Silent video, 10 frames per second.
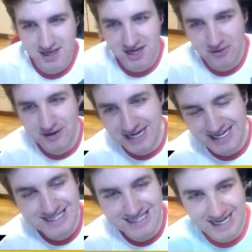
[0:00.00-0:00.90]
They're going
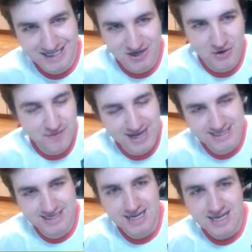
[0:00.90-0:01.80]
extinct so
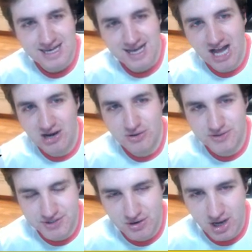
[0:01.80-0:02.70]
fast. Alonso